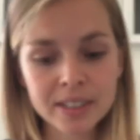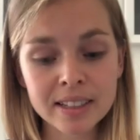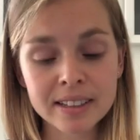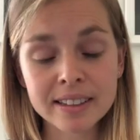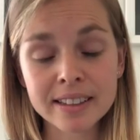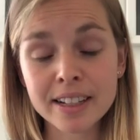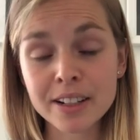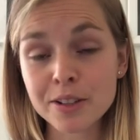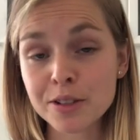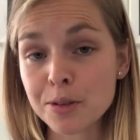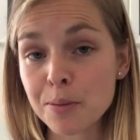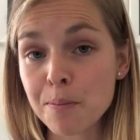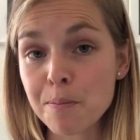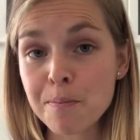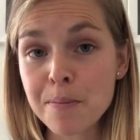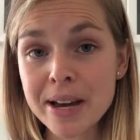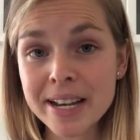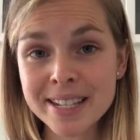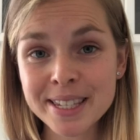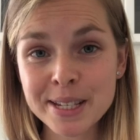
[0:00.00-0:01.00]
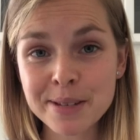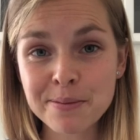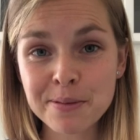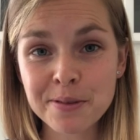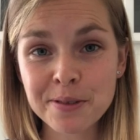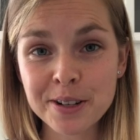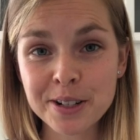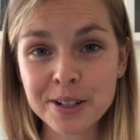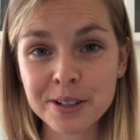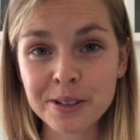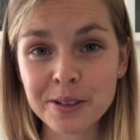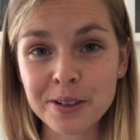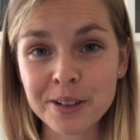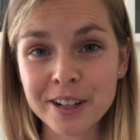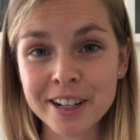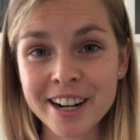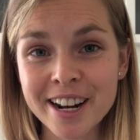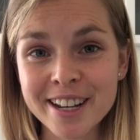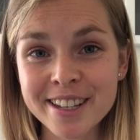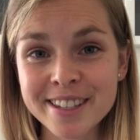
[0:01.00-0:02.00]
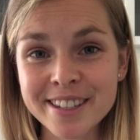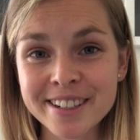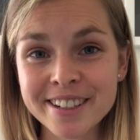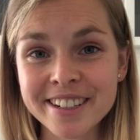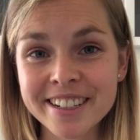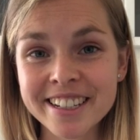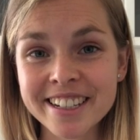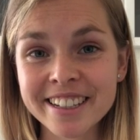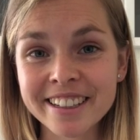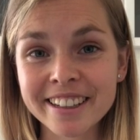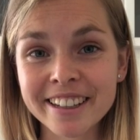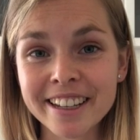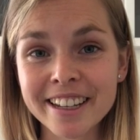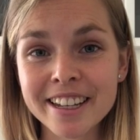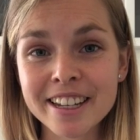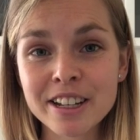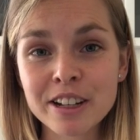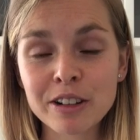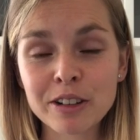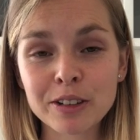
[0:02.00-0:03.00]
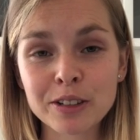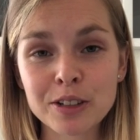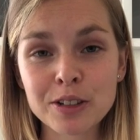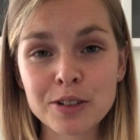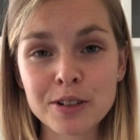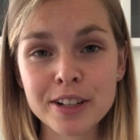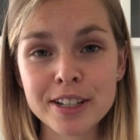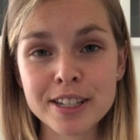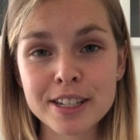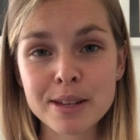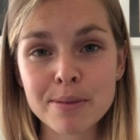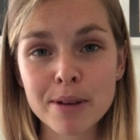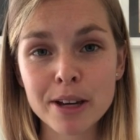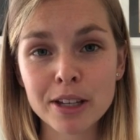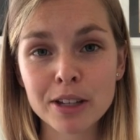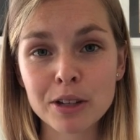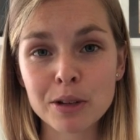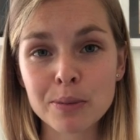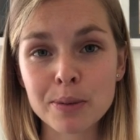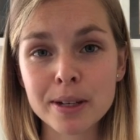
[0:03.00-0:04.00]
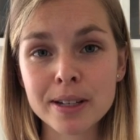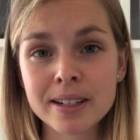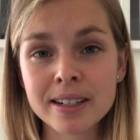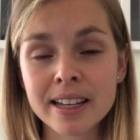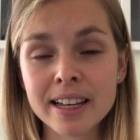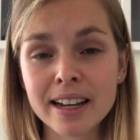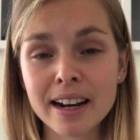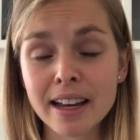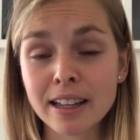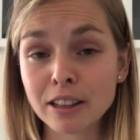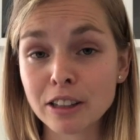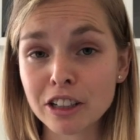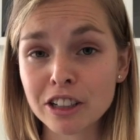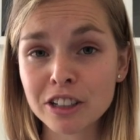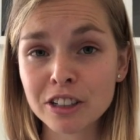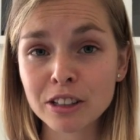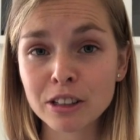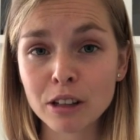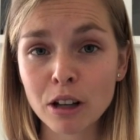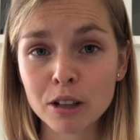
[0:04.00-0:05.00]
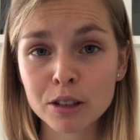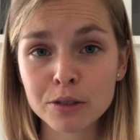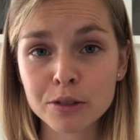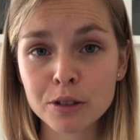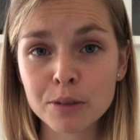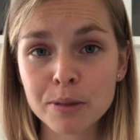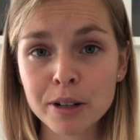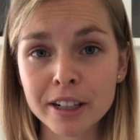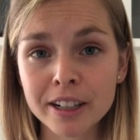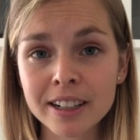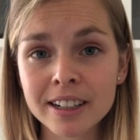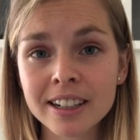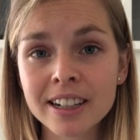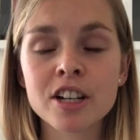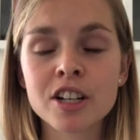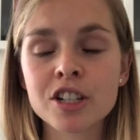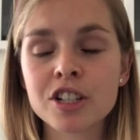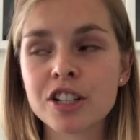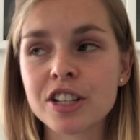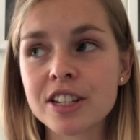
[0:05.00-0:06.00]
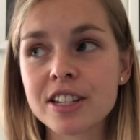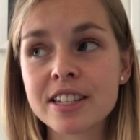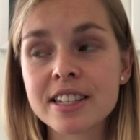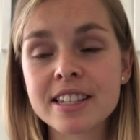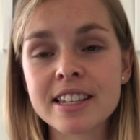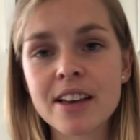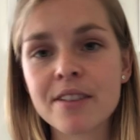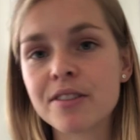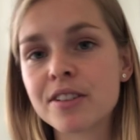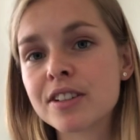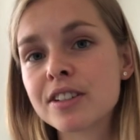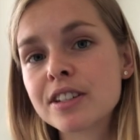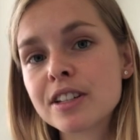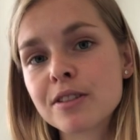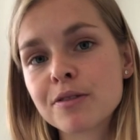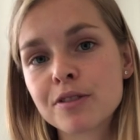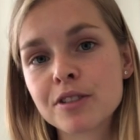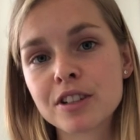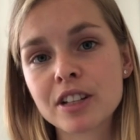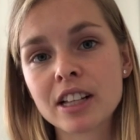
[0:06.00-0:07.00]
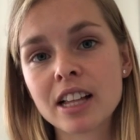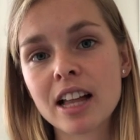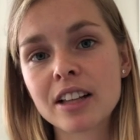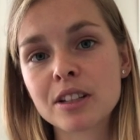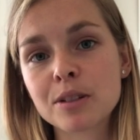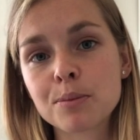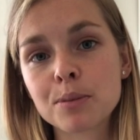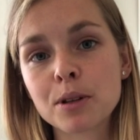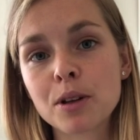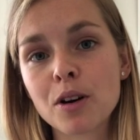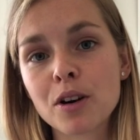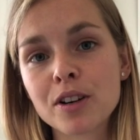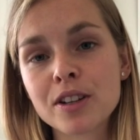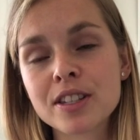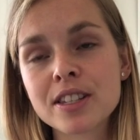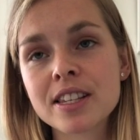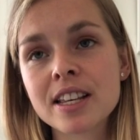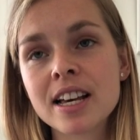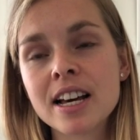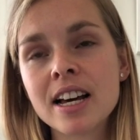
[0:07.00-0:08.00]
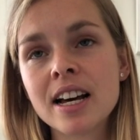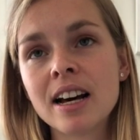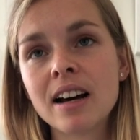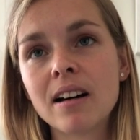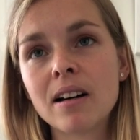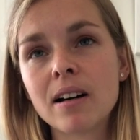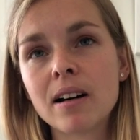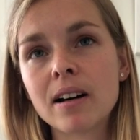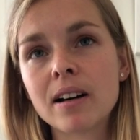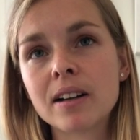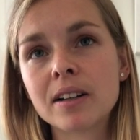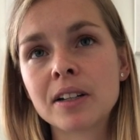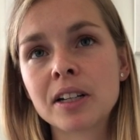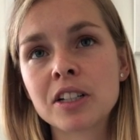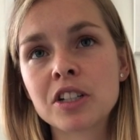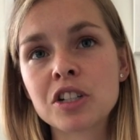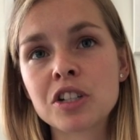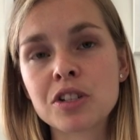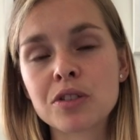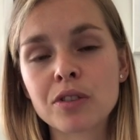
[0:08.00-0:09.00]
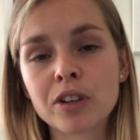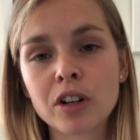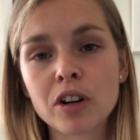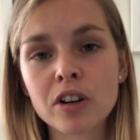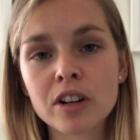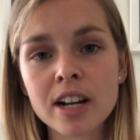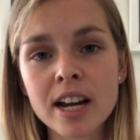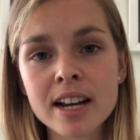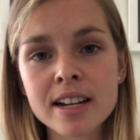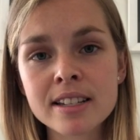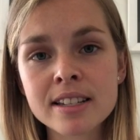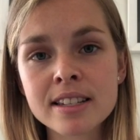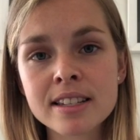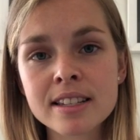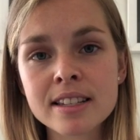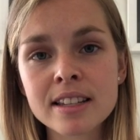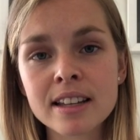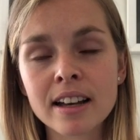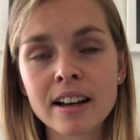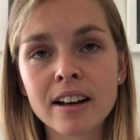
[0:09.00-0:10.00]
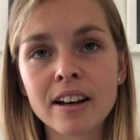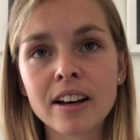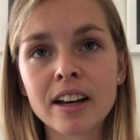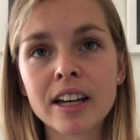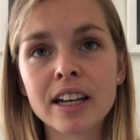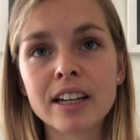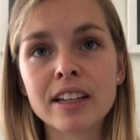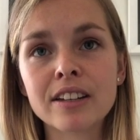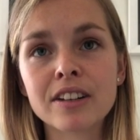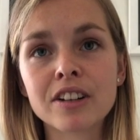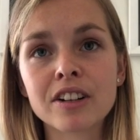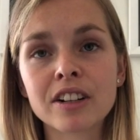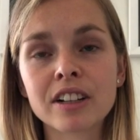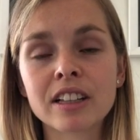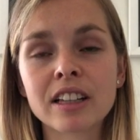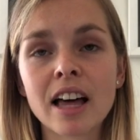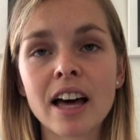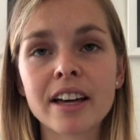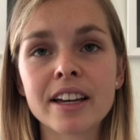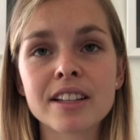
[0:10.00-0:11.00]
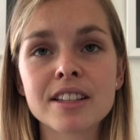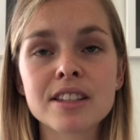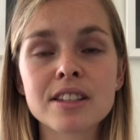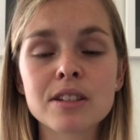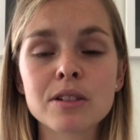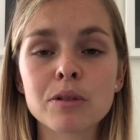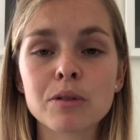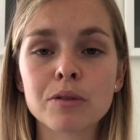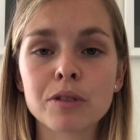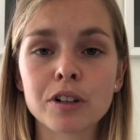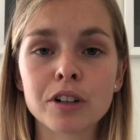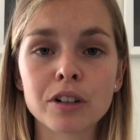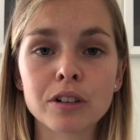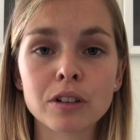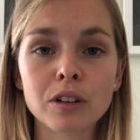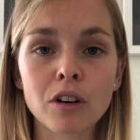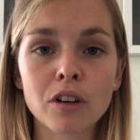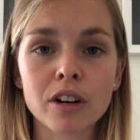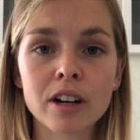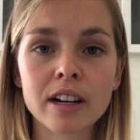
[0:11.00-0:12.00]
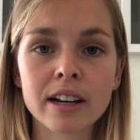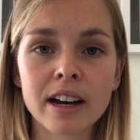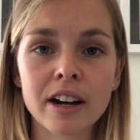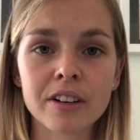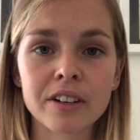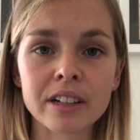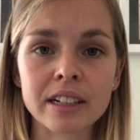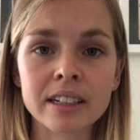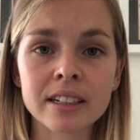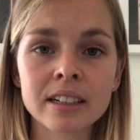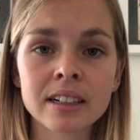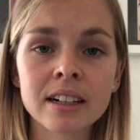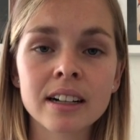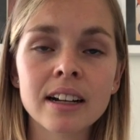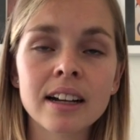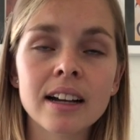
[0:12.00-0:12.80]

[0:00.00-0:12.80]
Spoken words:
And there's an amazing professional organizer in LA called Tracy McCubbin, and I learn a lot from her. She has 7 different clutter blocks that she's recognized in her clients over her long career.